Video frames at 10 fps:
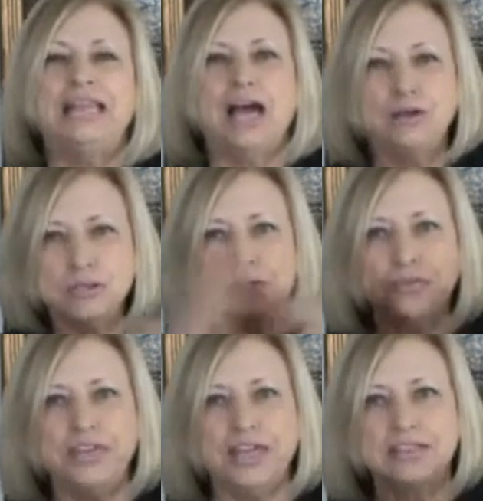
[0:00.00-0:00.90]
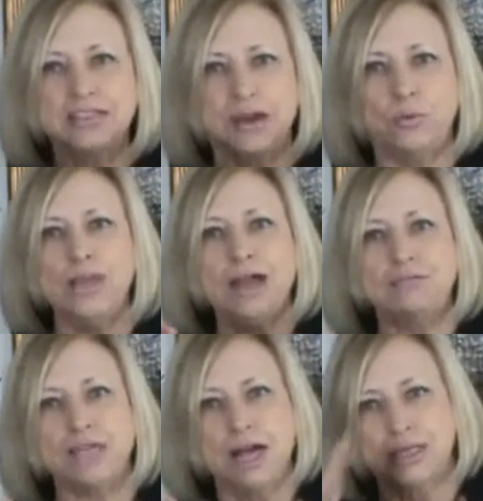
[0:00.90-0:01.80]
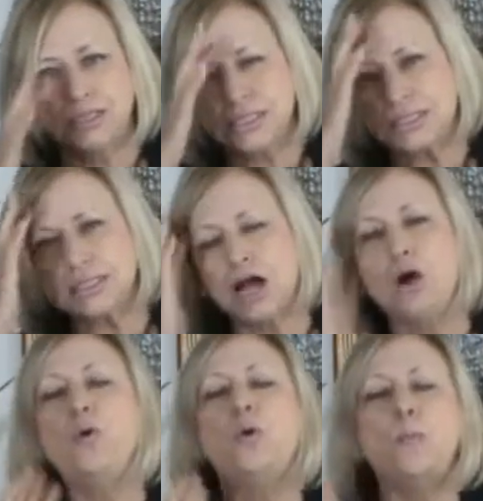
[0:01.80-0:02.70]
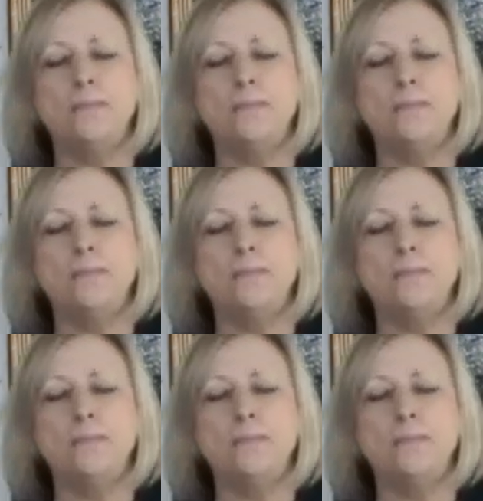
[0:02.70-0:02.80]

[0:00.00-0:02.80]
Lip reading: Those are things that we have done so